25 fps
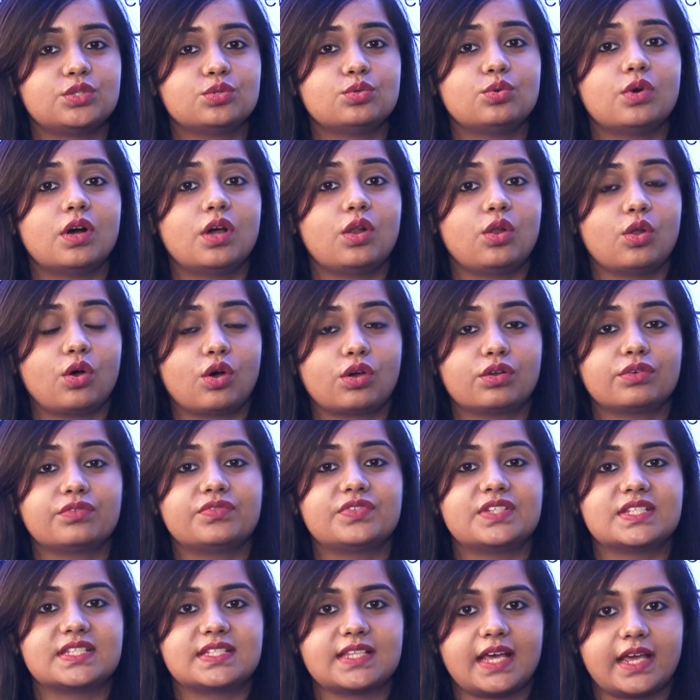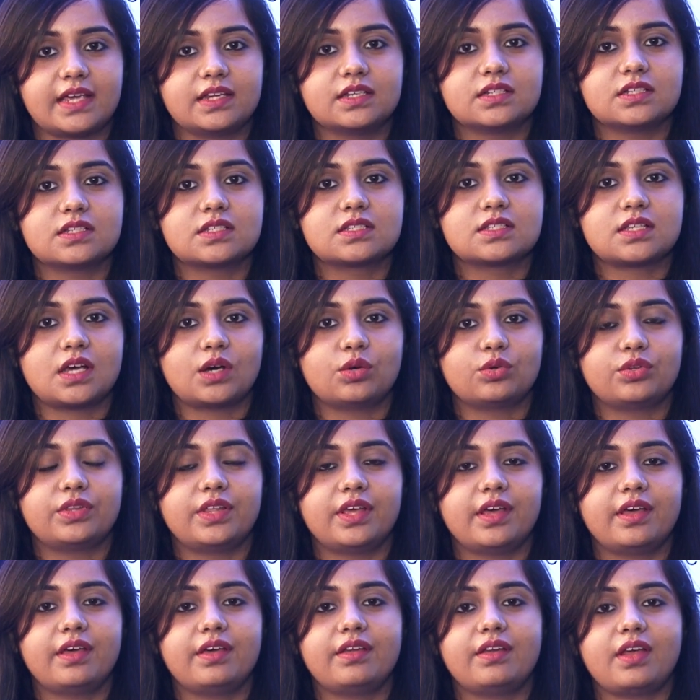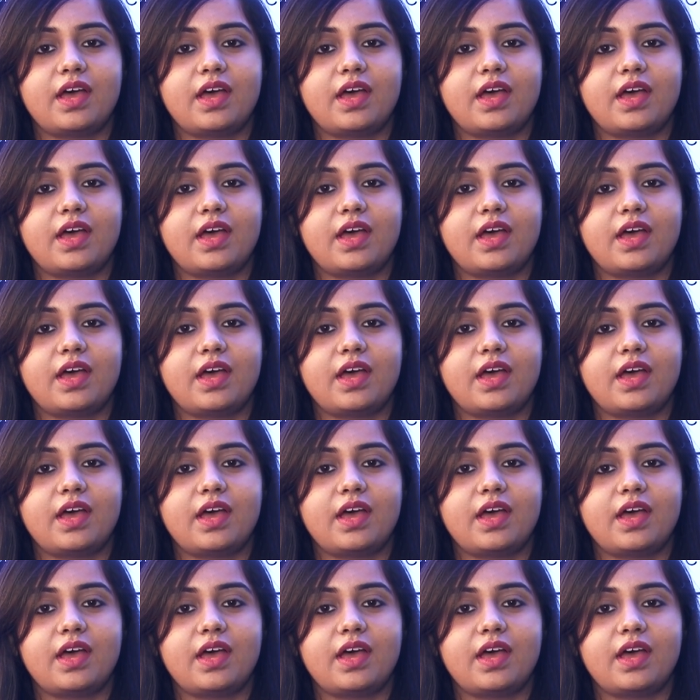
to a lot of designers out there